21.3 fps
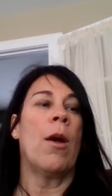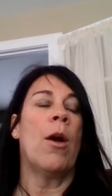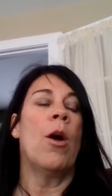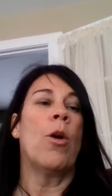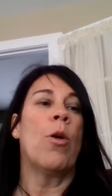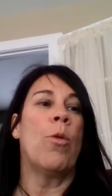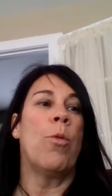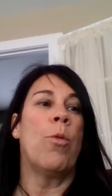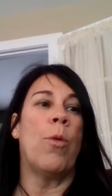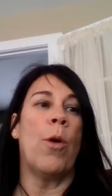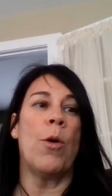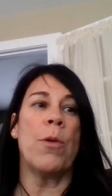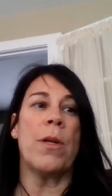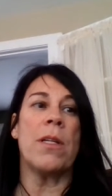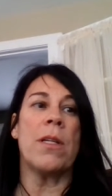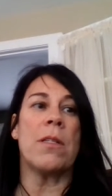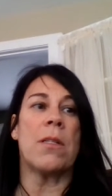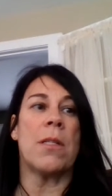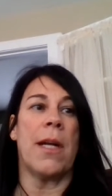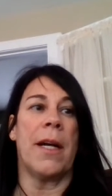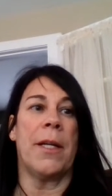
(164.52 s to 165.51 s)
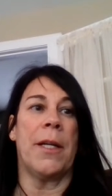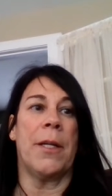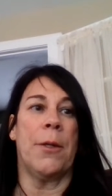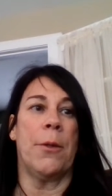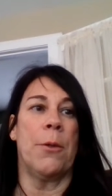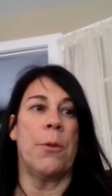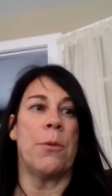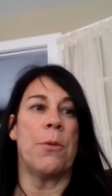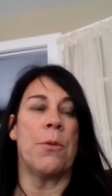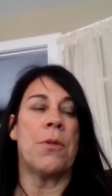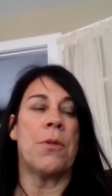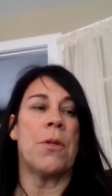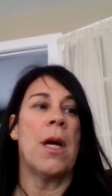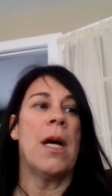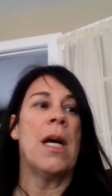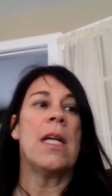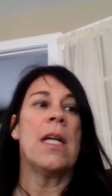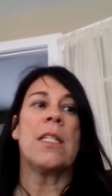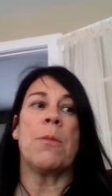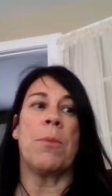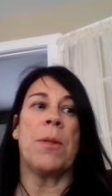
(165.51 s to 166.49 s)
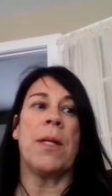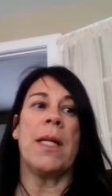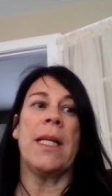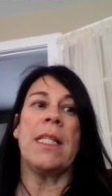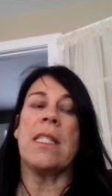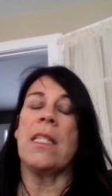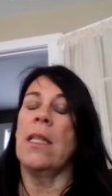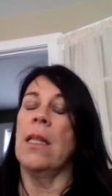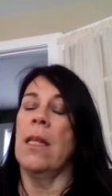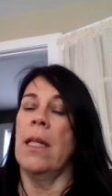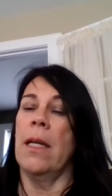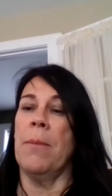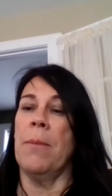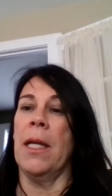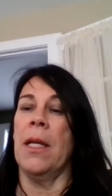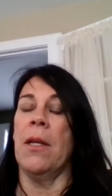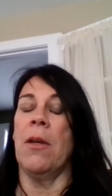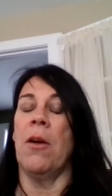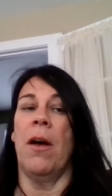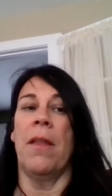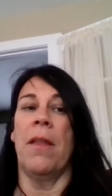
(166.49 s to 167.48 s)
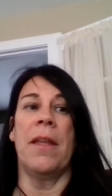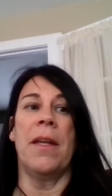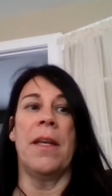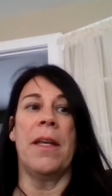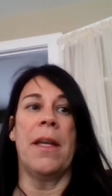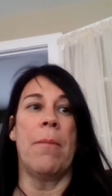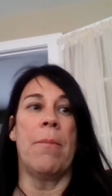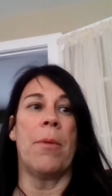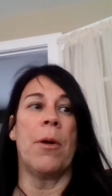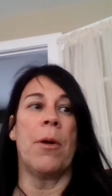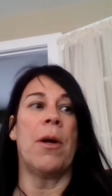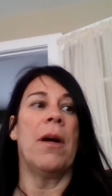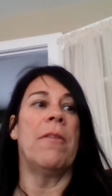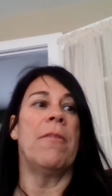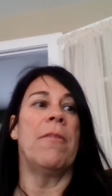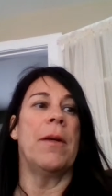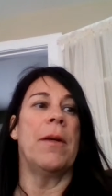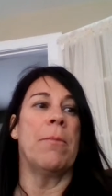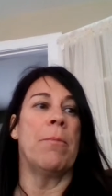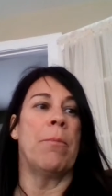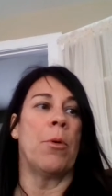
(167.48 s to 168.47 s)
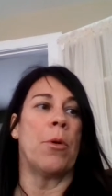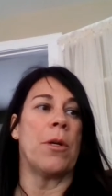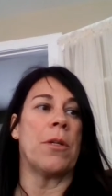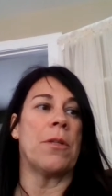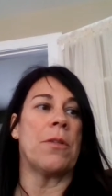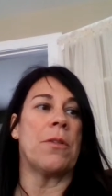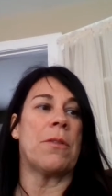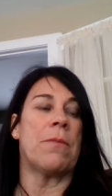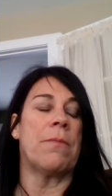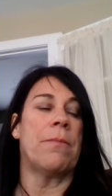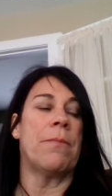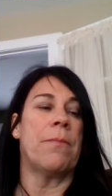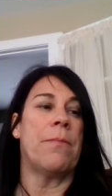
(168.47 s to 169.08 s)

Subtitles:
Quotas are used to place a limit on the number of imports.